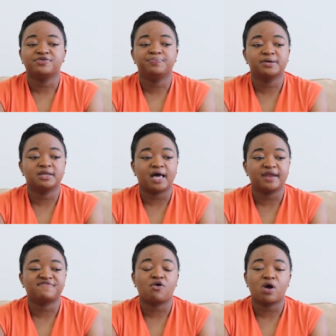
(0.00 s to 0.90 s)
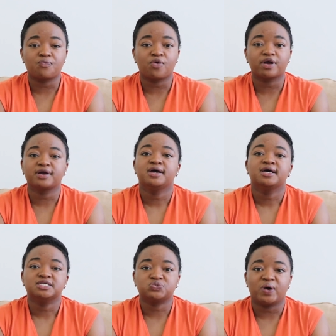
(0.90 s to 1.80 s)
We put a lot of hard work,
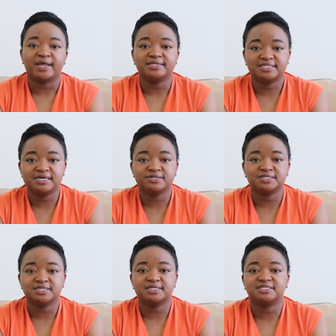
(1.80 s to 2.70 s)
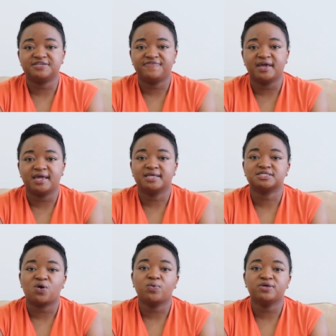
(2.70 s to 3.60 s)
sweat, and tears into this event, and
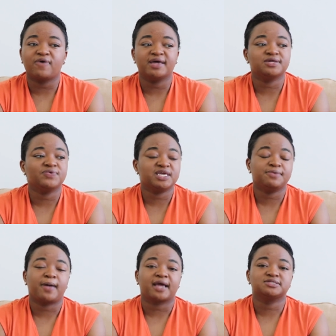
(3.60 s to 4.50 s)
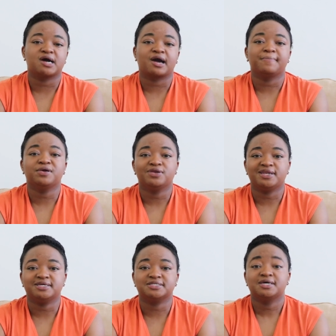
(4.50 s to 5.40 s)
it's only right that we give back to our
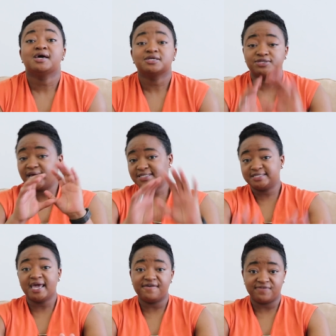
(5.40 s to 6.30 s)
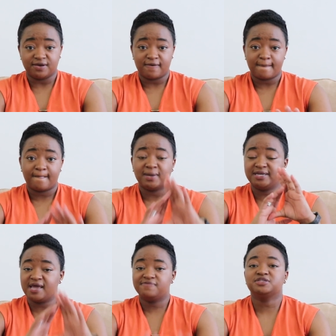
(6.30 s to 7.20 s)
communities. So that's Danville.
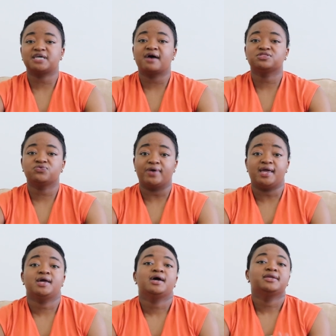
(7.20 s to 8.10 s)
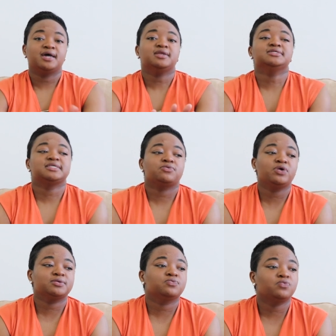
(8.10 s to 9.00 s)
Danville is out the way. Now let's,
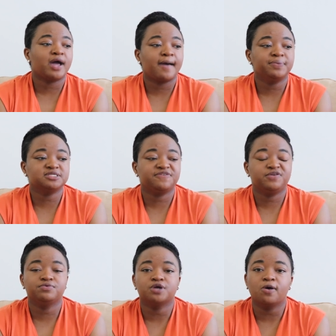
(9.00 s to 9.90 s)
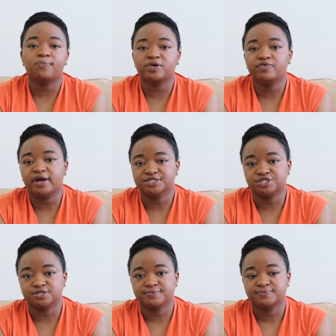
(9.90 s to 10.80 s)
what happens if you don't
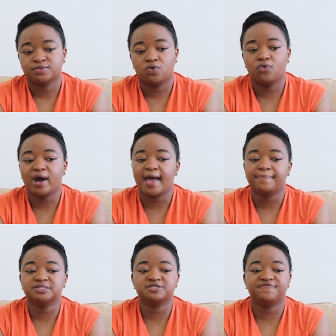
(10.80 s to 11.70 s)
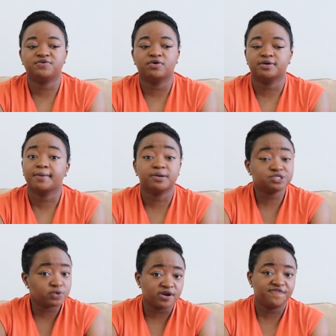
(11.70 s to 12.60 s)
pre-register? Well, what happens if you're number
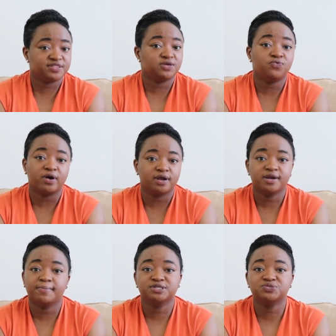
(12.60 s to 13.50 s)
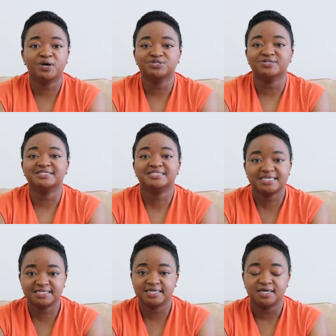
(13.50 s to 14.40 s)
251 or number
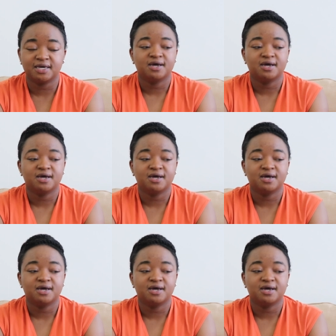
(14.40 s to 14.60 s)
260?